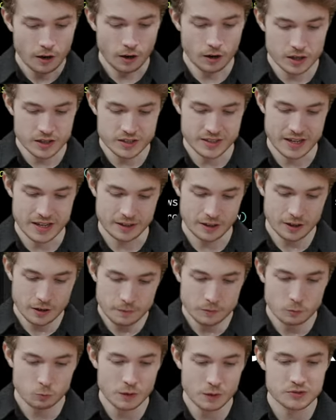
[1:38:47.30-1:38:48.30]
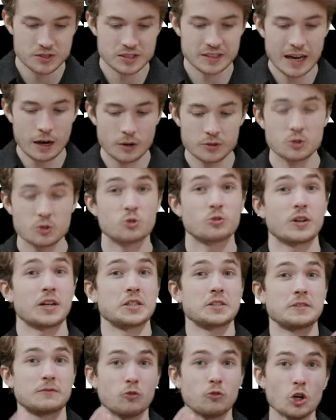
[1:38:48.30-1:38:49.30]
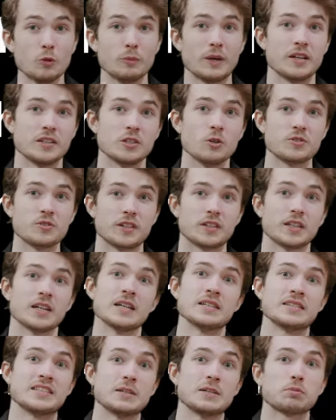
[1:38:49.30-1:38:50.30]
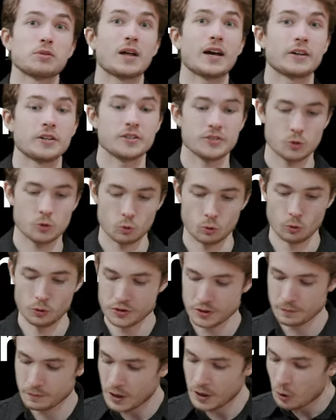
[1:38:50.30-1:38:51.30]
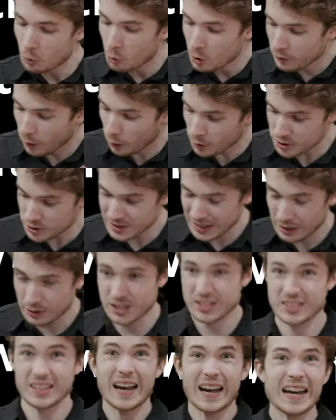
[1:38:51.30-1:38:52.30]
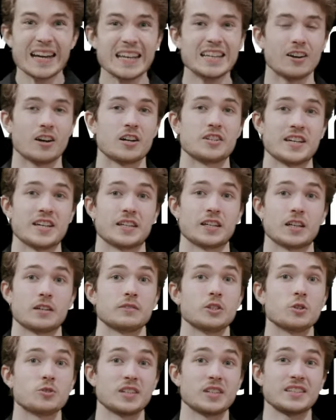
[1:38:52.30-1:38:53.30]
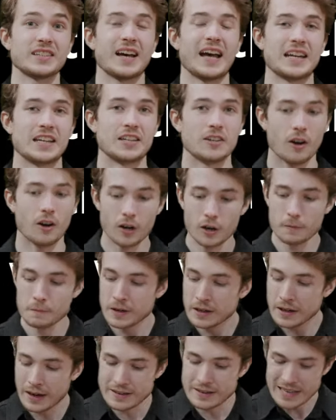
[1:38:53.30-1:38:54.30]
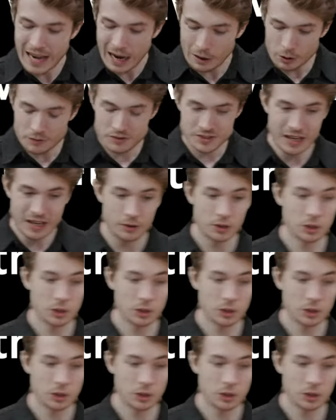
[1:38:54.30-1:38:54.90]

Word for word: our data. We've seen how to transform it using dplyrs tools. We've also seen how to tidy our data using tidyr, and now we've seen how